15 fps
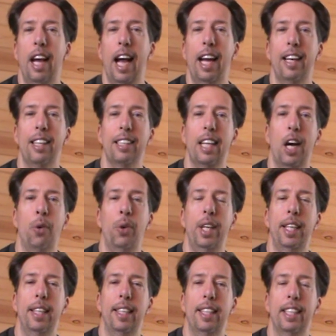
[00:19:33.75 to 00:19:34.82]
And as
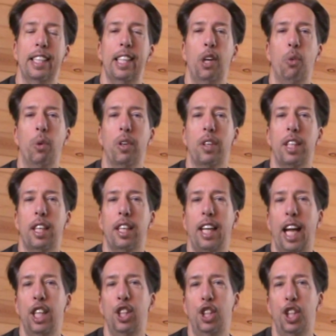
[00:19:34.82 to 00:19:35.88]
always, we'll
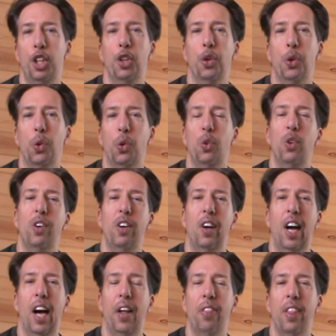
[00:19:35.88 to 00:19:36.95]
catch you
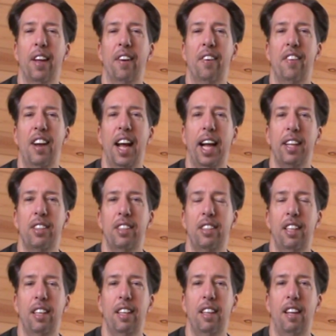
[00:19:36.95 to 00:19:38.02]
on the
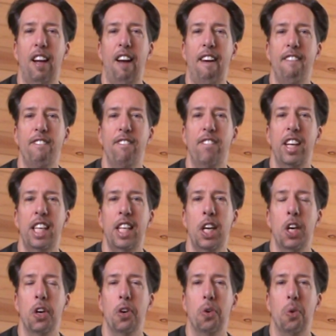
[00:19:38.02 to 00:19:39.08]
next
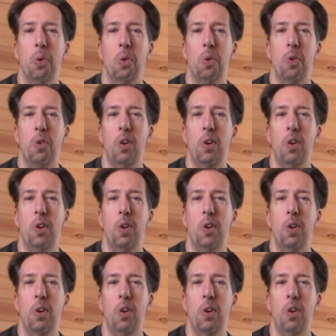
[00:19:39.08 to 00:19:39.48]
video.